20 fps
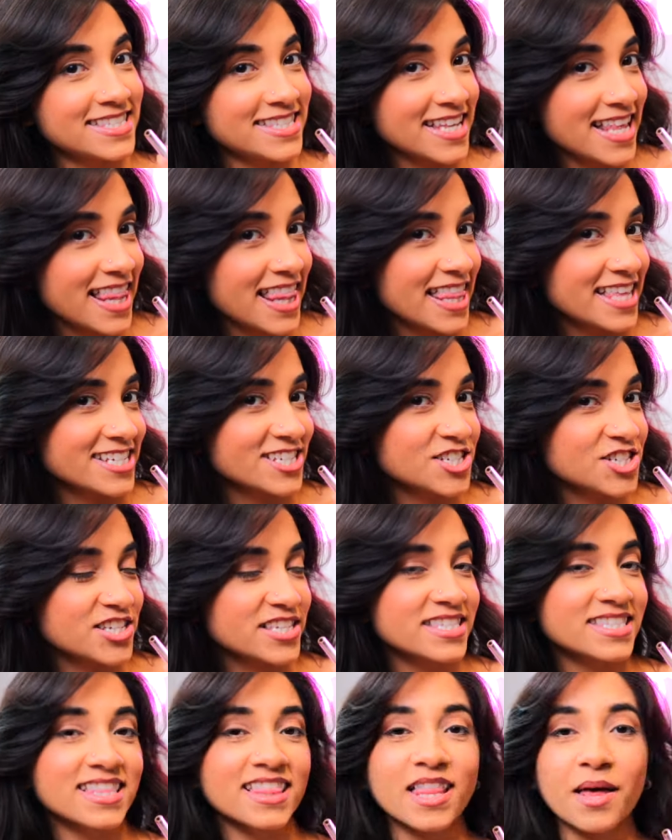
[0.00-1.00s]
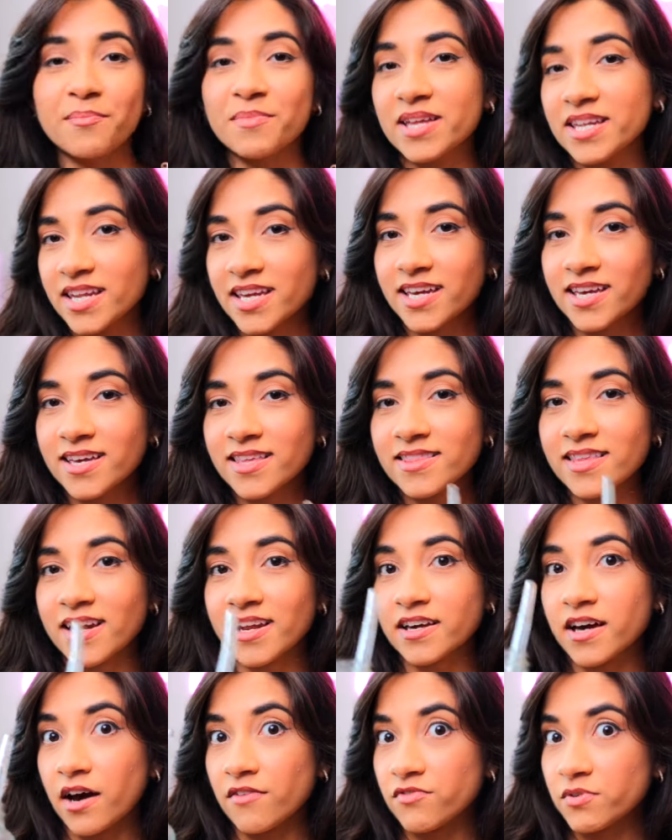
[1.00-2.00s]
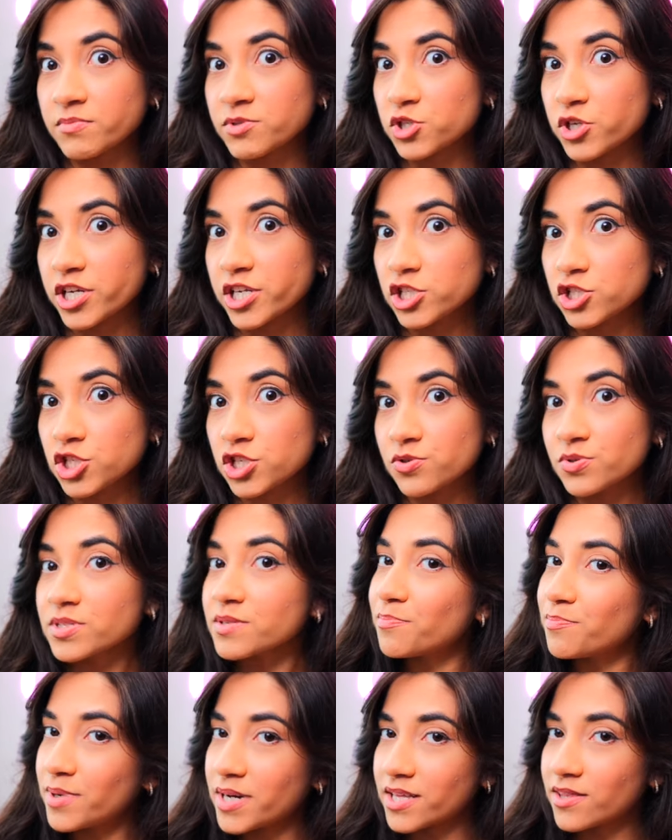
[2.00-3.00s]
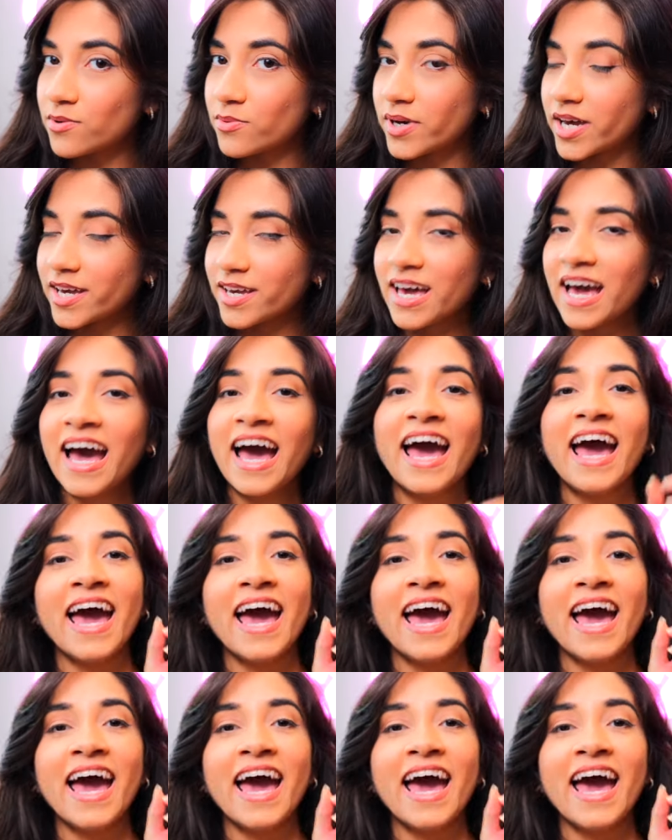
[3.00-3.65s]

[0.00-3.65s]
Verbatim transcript: delicious lemonade that I got from Trader Joe's, by the way,